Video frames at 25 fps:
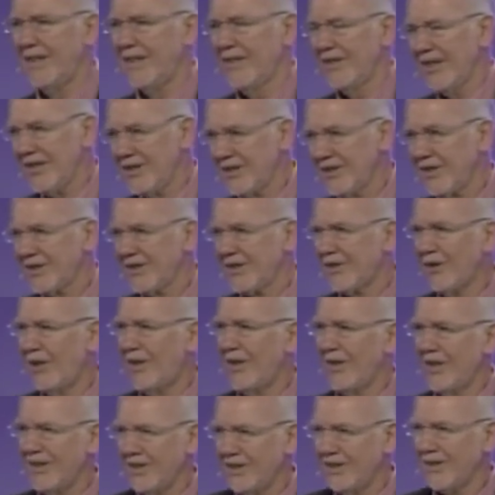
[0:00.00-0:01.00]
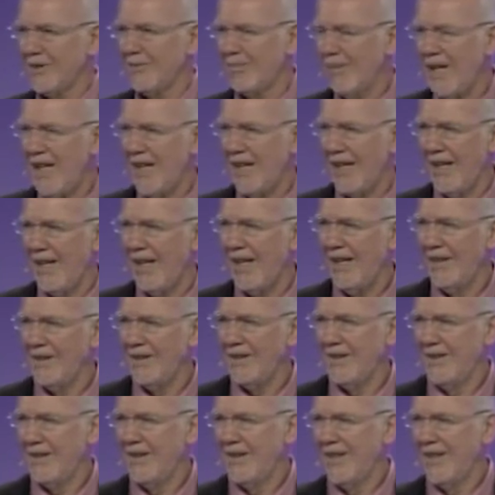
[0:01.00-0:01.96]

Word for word: This is Scotland. It's my land.